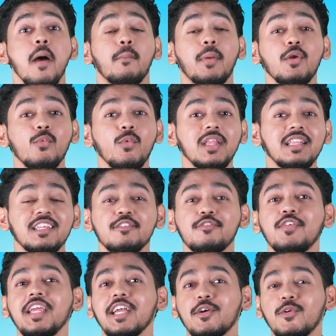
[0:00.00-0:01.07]
But with this
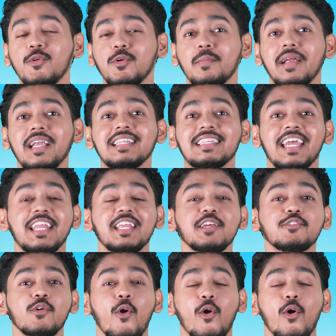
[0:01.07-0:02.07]
free recruitment, there is